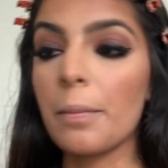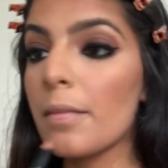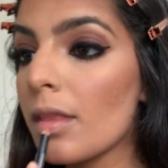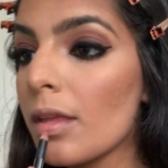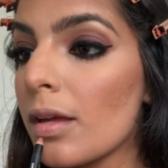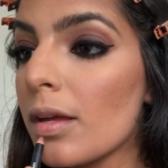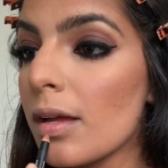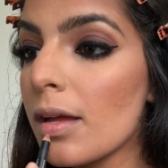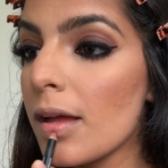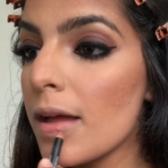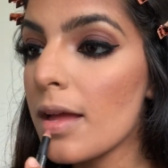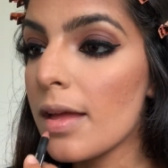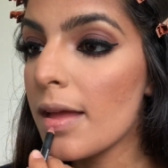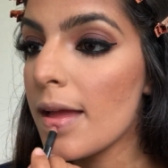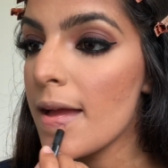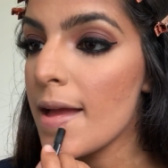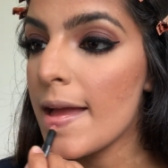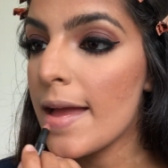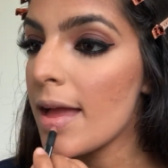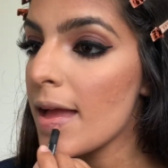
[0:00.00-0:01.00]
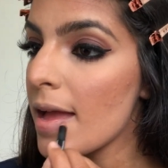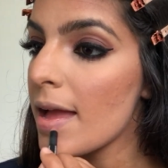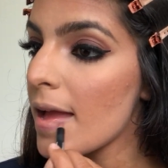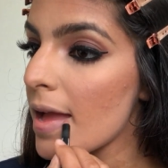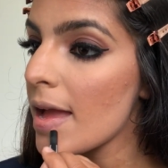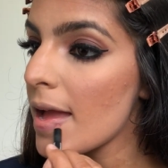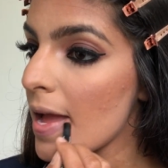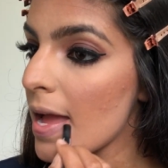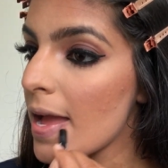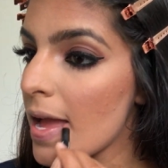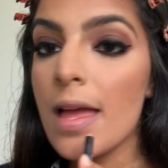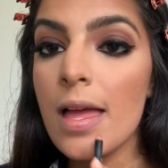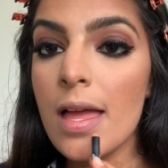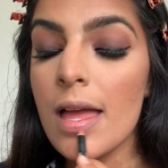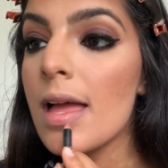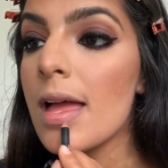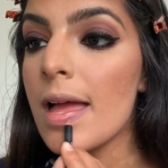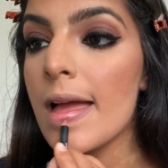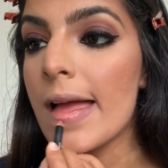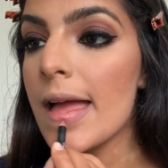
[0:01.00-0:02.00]
Now I'm taking this
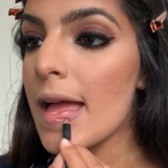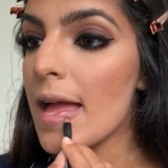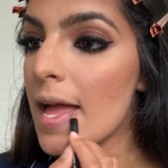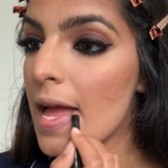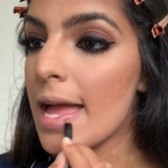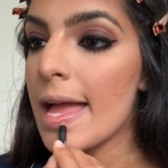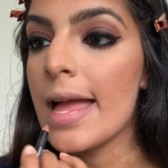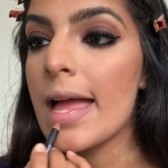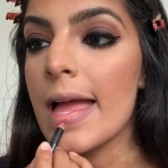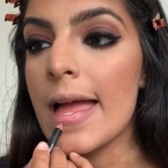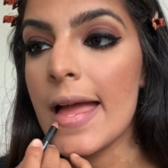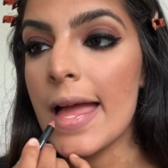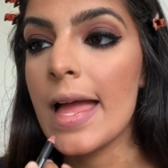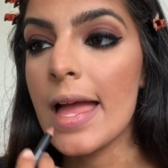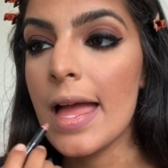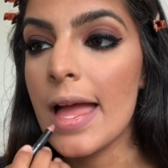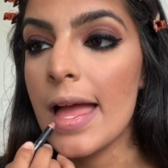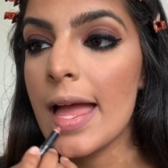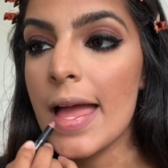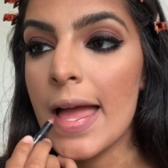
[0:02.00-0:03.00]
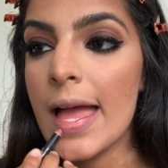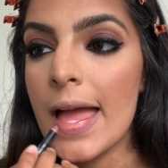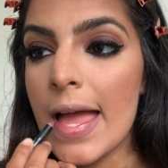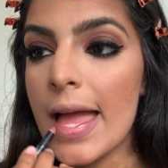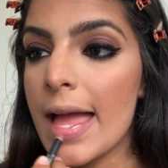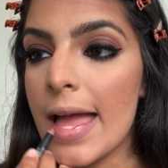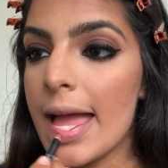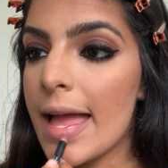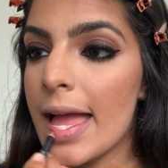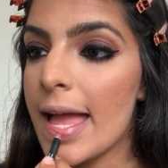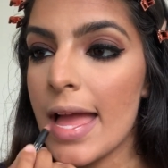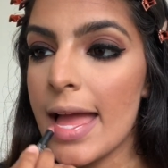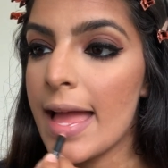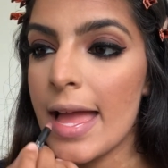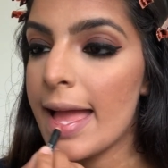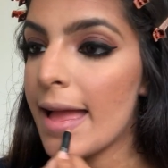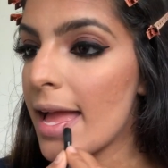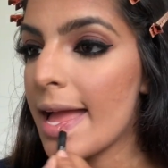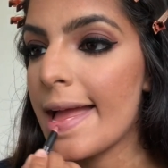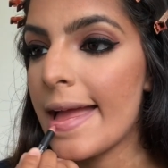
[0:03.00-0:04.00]
NYX lip pencil. It's a pinky
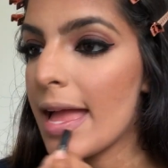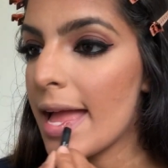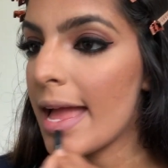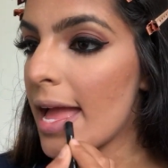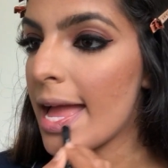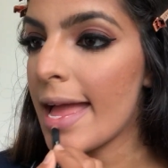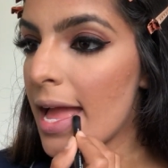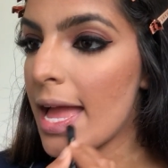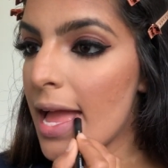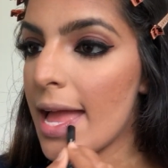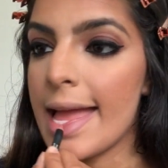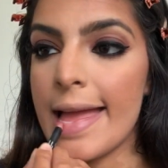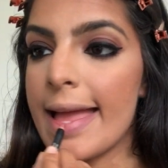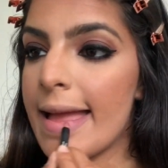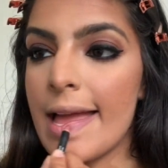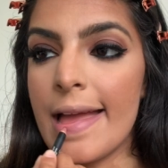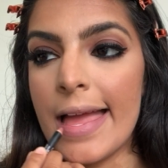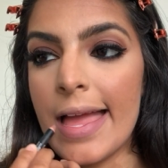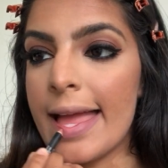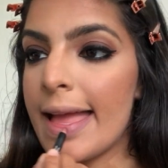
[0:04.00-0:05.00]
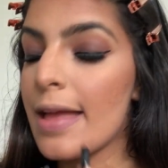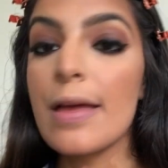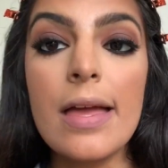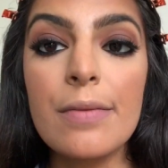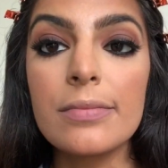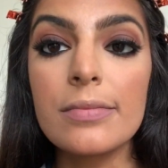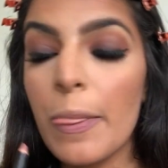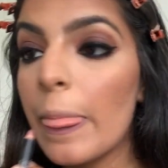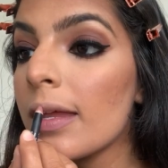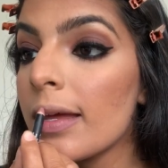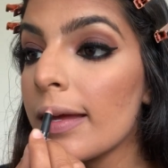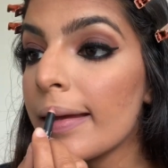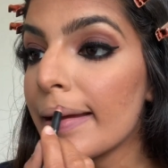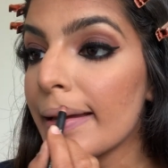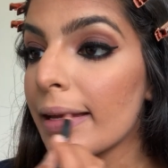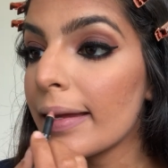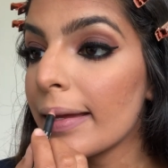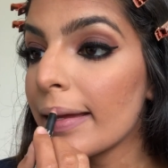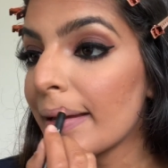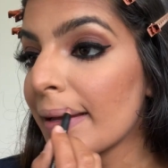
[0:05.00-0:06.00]
color I really like. I'm just going to line my
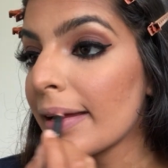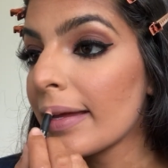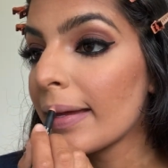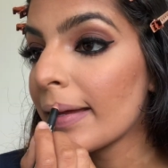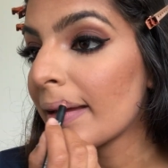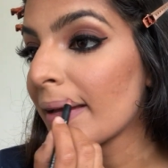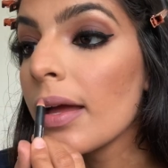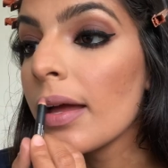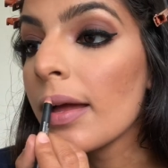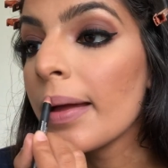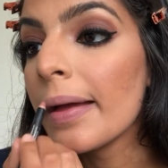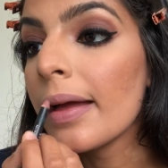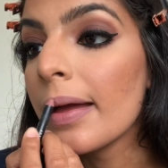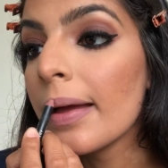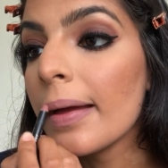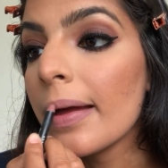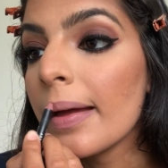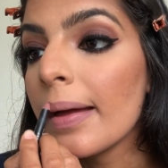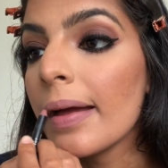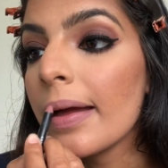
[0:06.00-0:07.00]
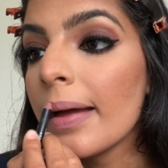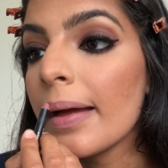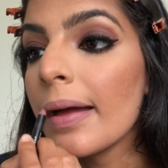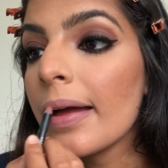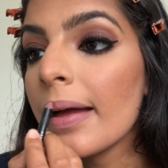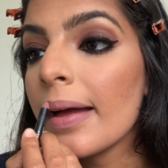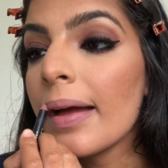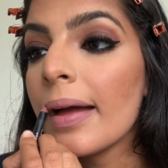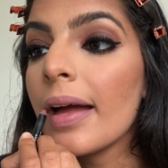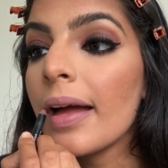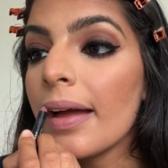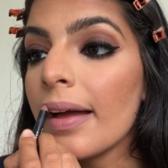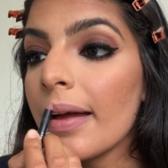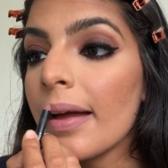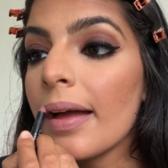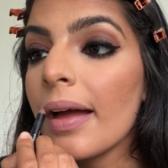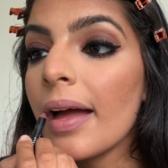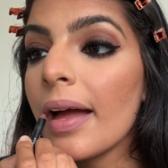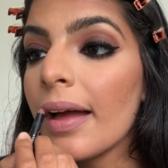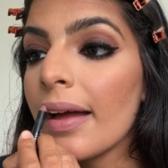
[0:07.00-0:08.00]
lips, and I'll actually fill them in as
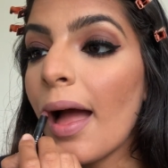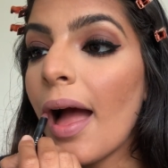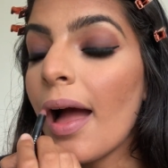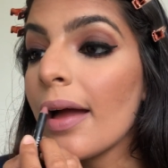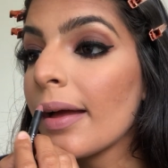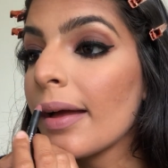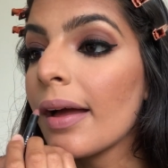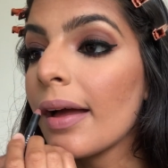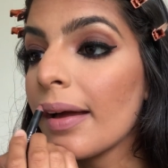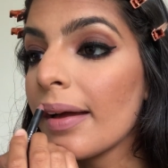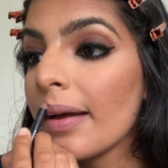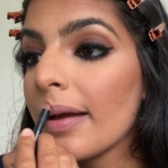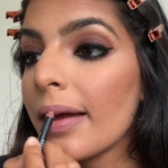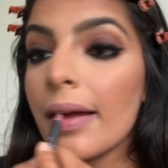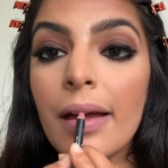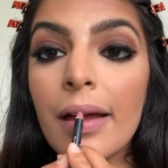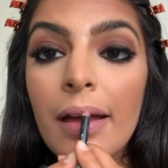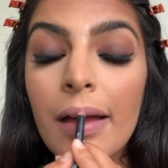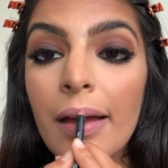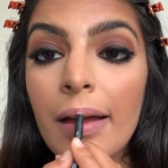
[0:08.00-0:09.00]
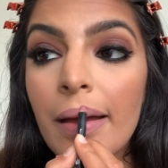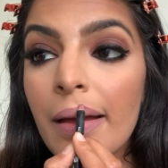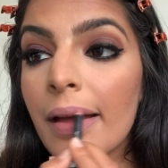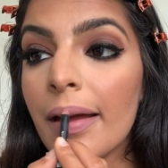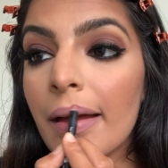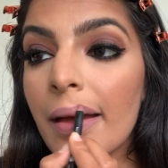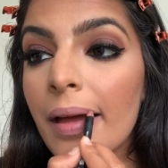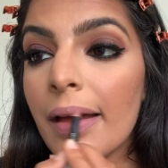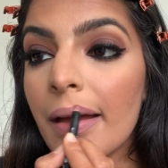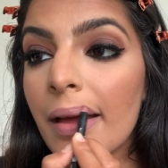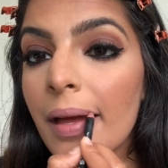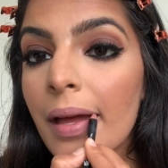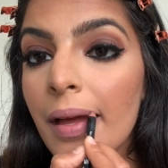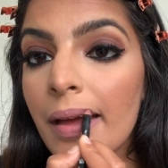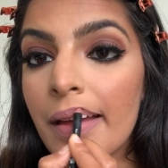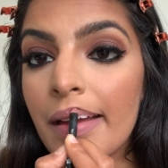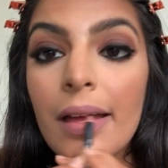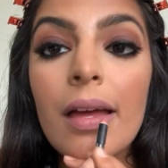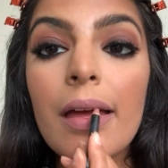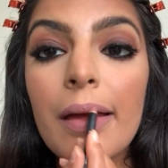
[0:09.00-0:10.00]
well. It's
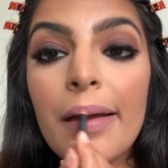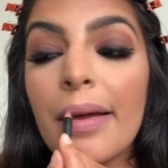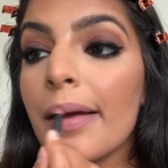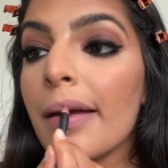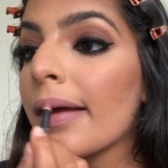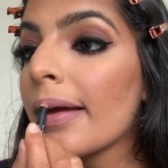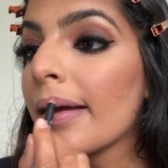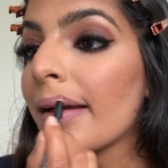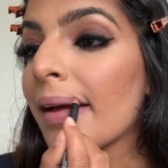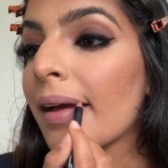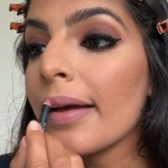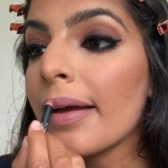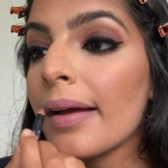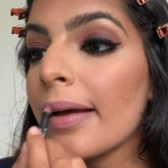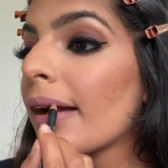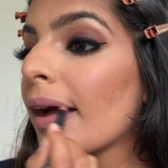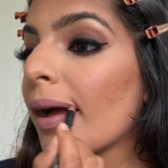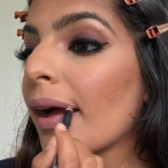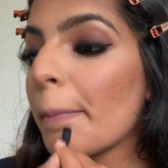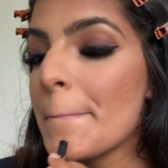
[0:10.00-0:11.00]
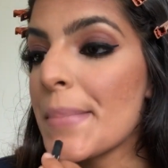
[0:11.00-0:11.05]
nice and pink.